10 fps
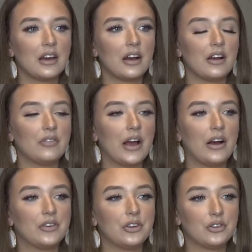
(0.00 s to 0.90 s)
of
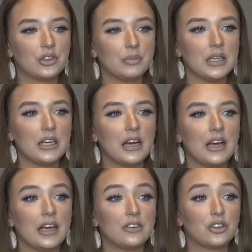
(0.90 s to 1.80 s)
how social media
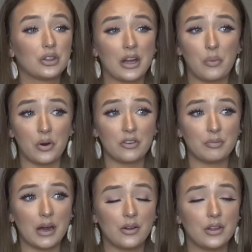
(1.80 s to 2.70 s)
and just like word of
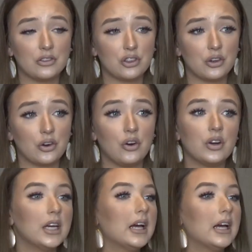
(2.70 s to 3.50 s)
mouth in general,